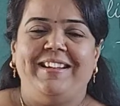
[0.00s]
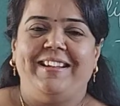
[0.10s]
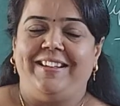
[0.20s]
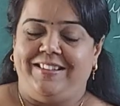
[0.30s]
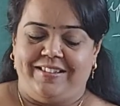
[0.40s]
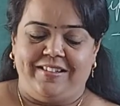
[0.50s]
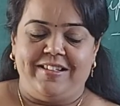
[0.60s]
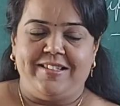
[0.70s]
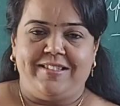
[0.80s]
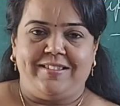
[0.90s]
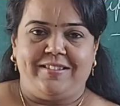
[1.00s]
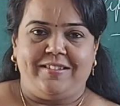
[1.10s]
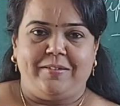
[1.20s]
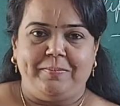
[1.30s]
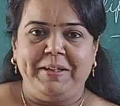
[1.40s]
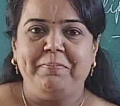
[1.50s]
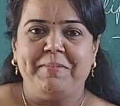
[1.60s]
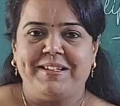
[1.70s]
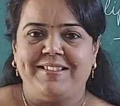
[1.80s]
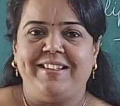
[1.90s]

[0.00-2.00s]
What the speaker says: it is a big message.